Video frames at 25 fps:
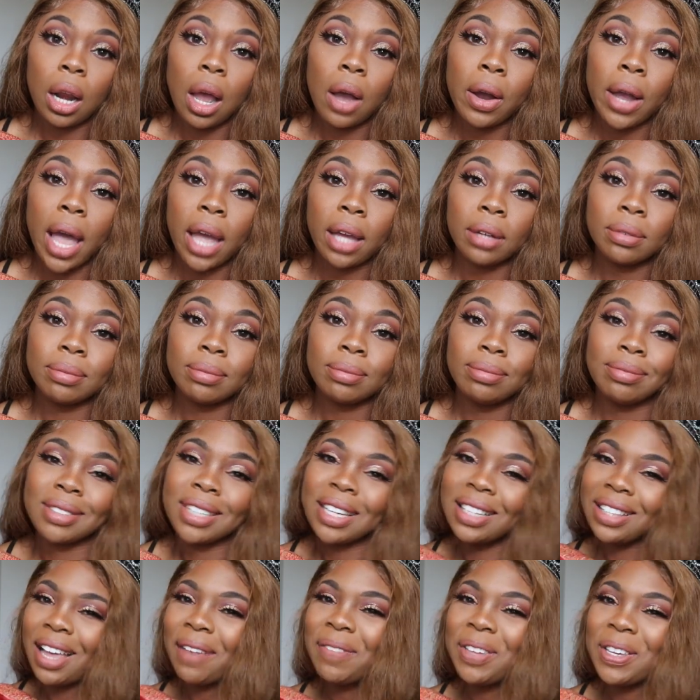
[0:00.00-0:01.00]
Okay.
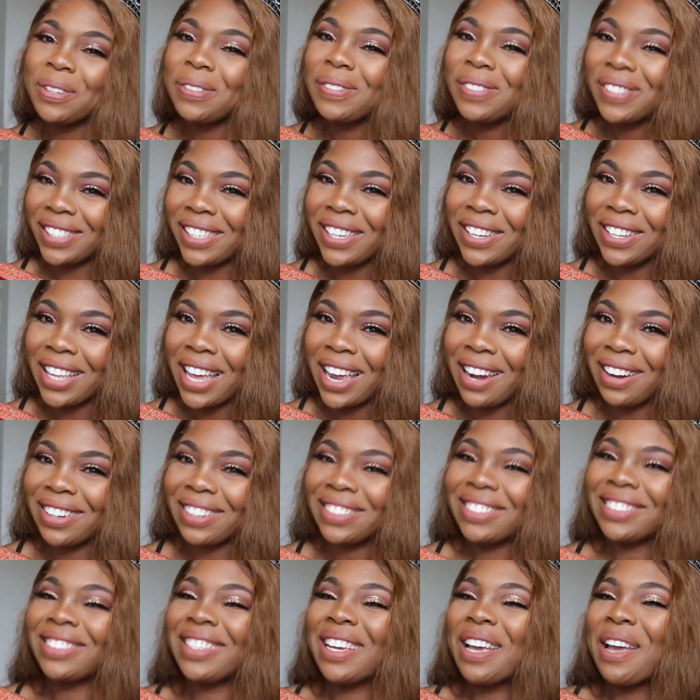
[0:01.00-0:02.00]
Love you. See you
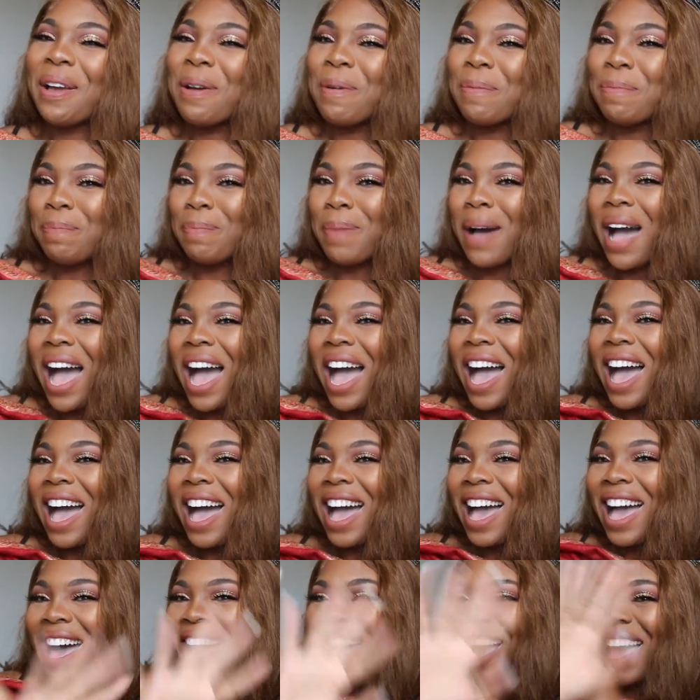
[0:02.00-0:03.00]
later.
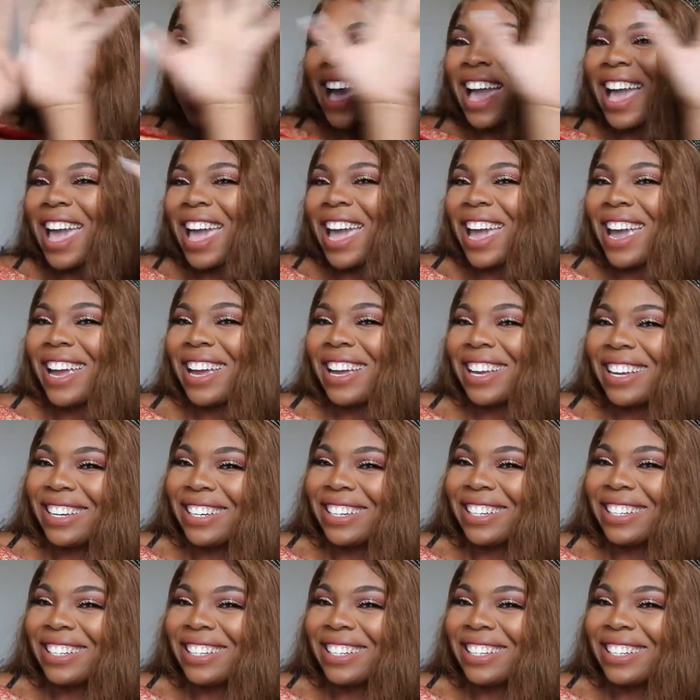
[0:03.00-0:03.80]
Bye.